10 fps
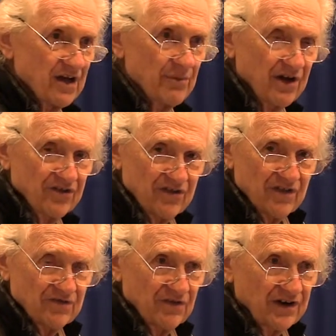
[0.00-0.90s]
here, because
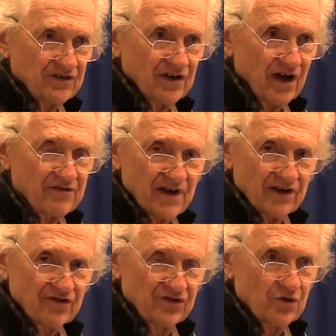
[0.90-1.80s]
the friction I
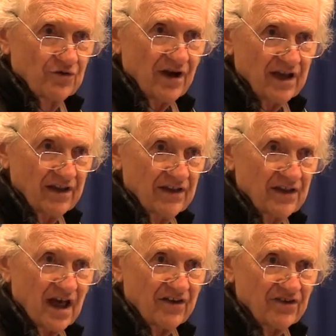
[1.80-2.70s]
found is too great and they're
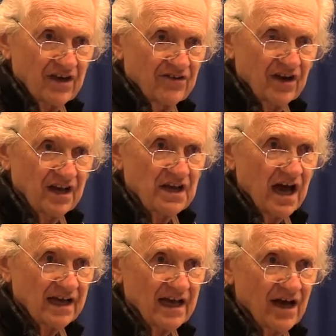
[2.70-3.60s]
not as easy to
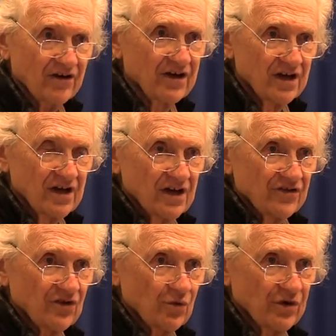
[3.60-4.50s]
knock out.
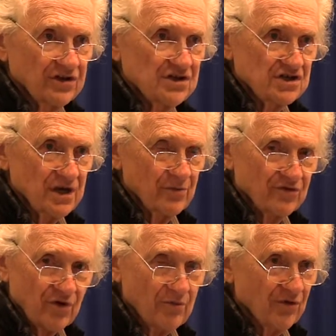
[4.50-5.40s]
So wooden
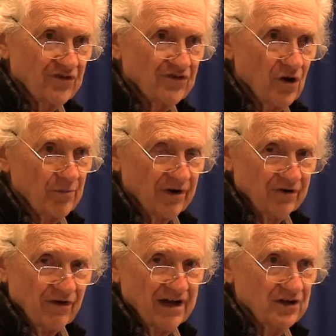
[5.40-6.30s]
shims rubbed with soap are
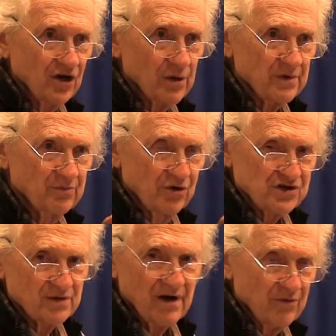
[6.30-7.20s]
great. You can almost
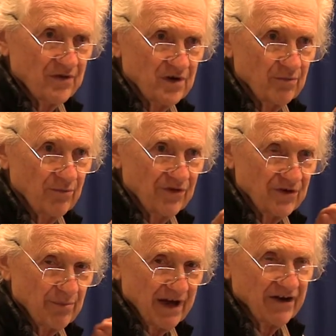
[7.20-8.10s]
push them out with your
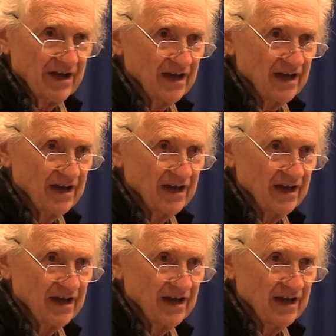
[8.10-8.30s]
bare